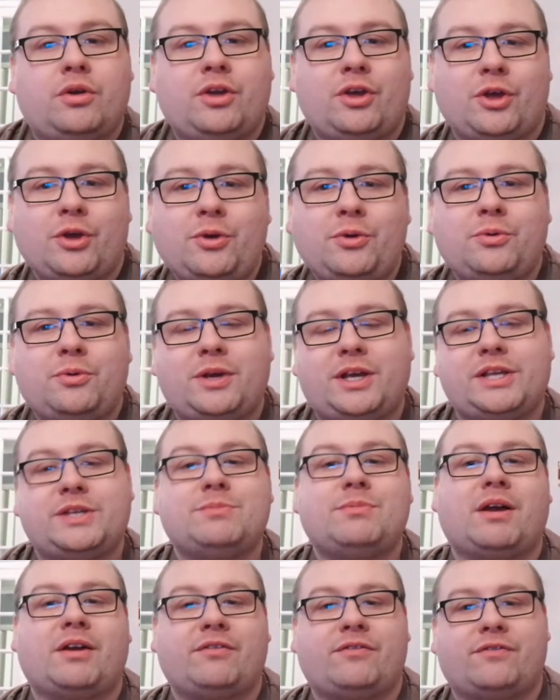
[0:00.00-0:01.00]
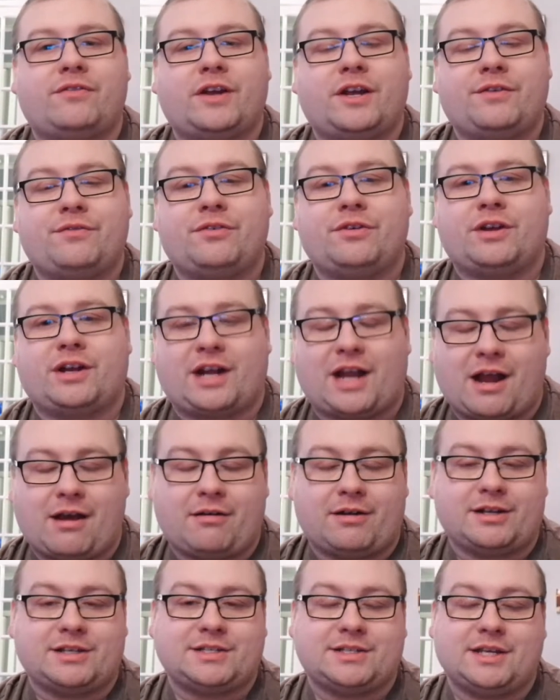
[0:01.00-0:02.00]
who is my favourite
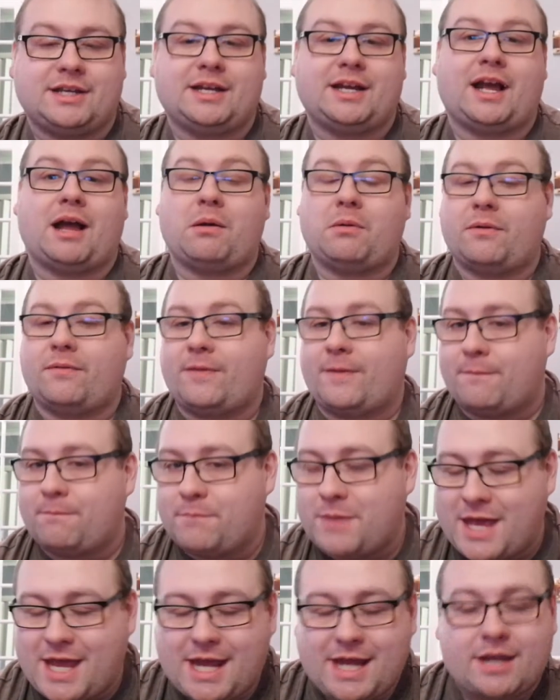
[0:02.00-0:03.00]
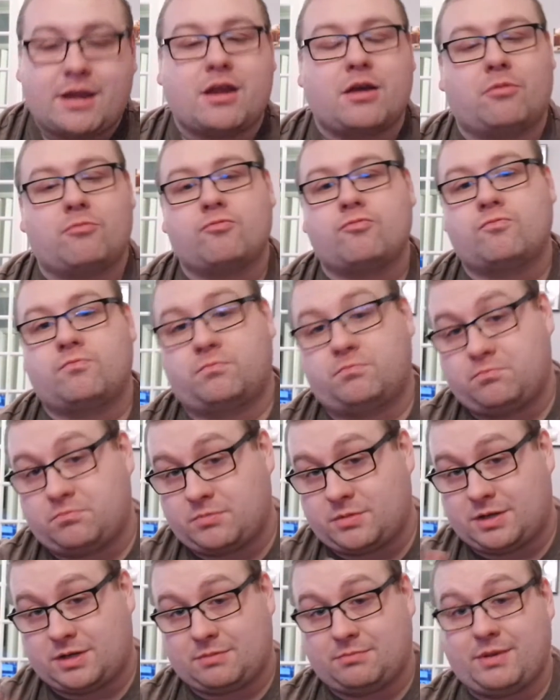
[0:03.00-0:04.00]
character out of the
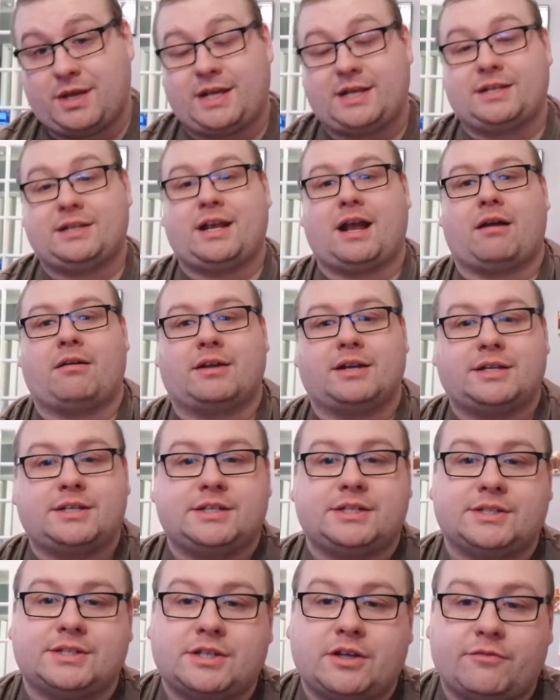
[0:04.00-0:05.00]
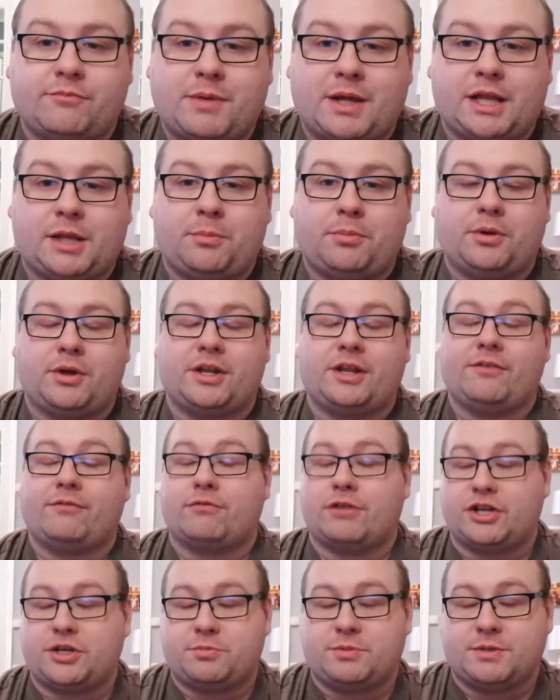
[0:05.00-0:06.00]
main characters of My Little Pony
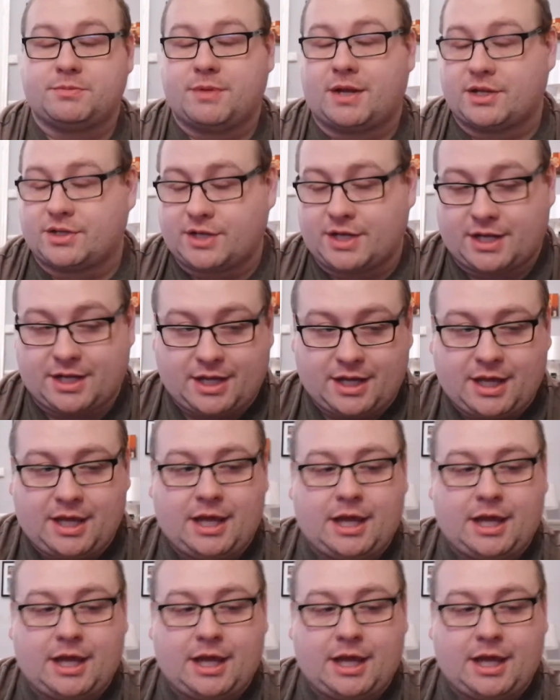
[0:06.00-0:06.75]
Friendship is Magic?